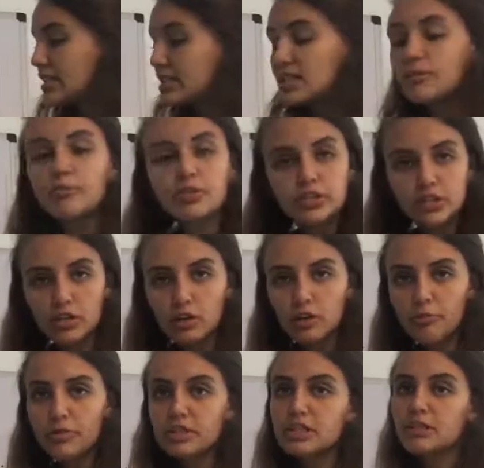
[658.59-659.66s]
a simple
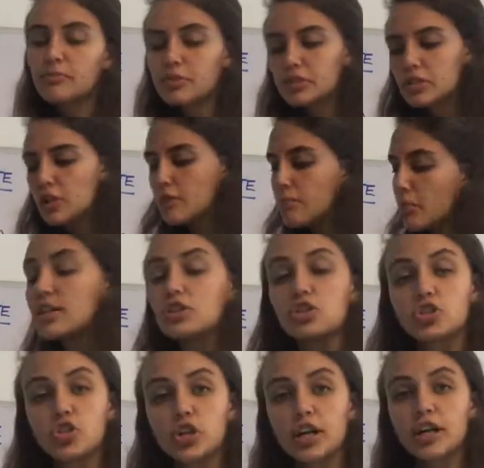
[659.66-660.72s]
syrup has
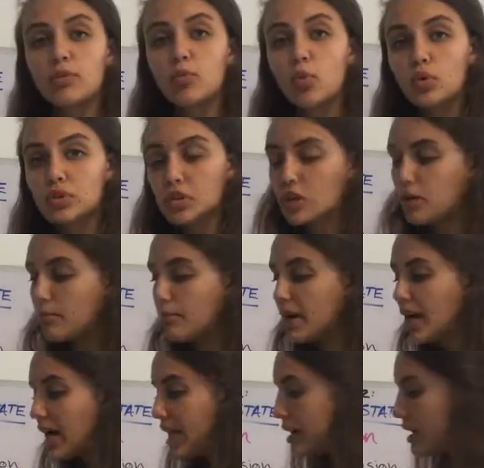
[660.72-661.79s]
sugar and water
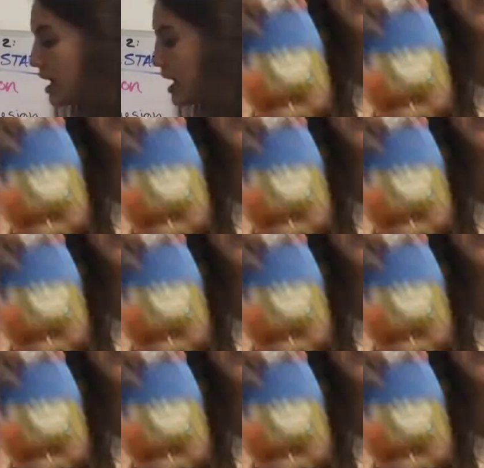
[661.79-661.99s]
combined.